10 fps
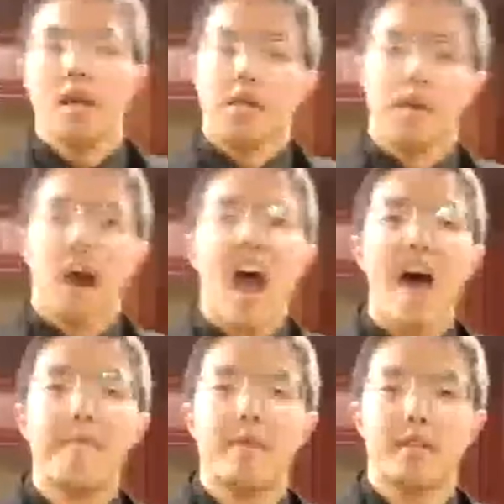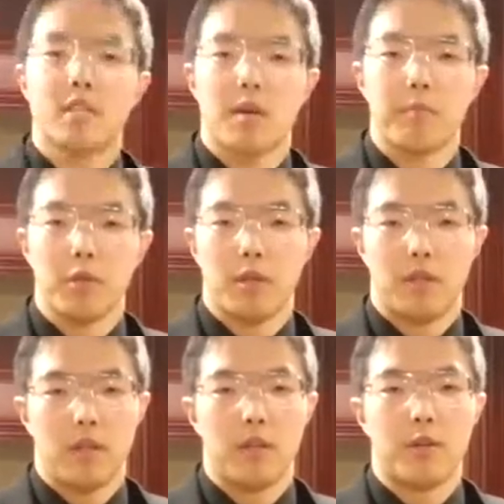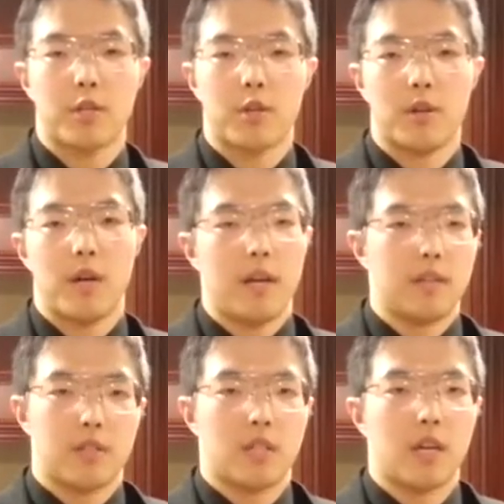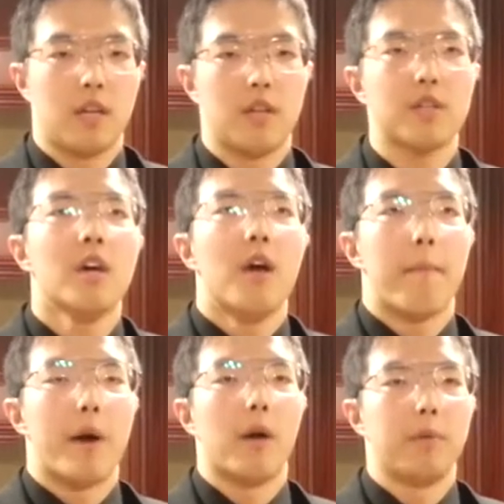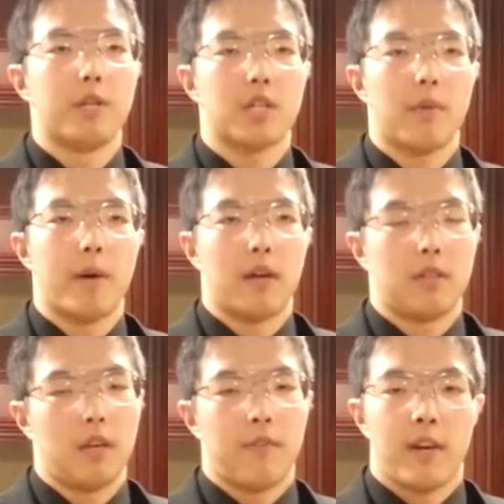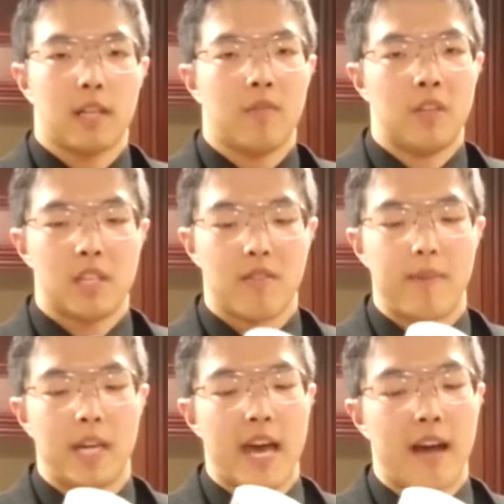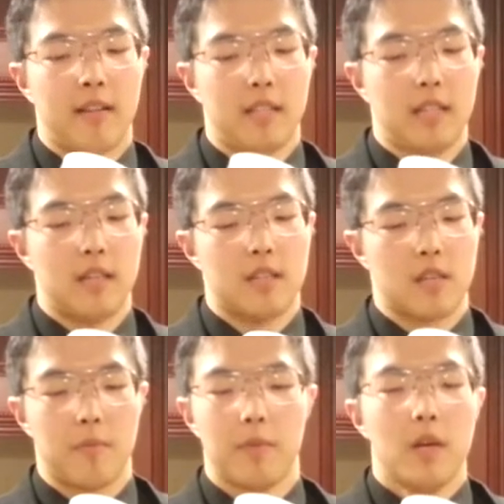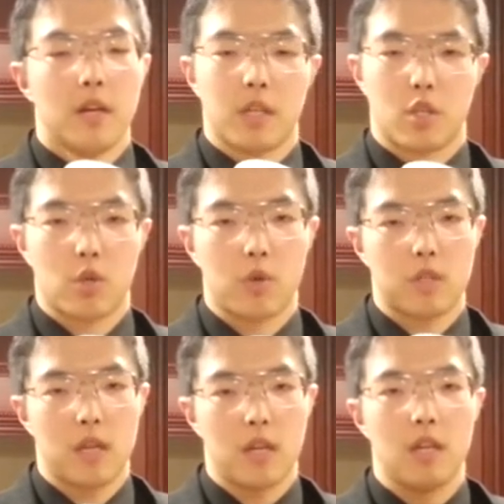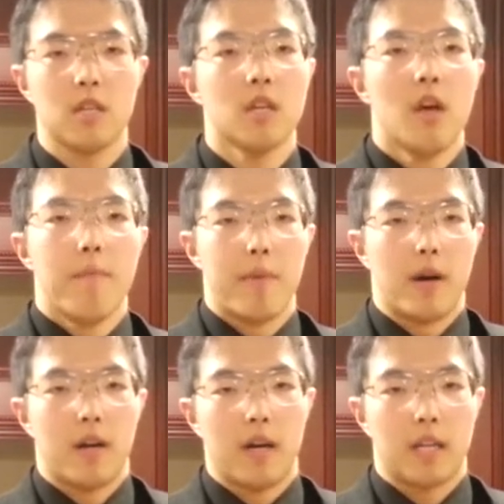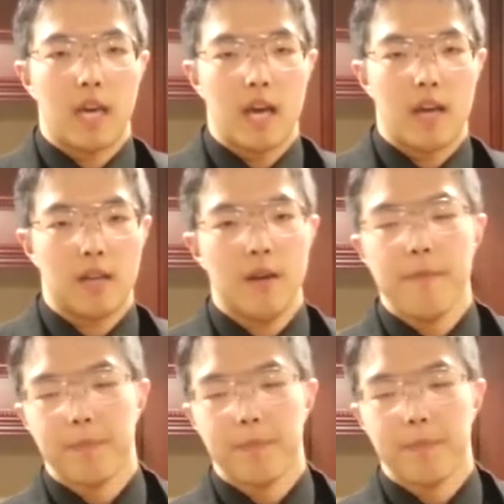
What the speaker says: There have been some literature and studies published about the effectiveness of beta-alanine in some control studies, but again,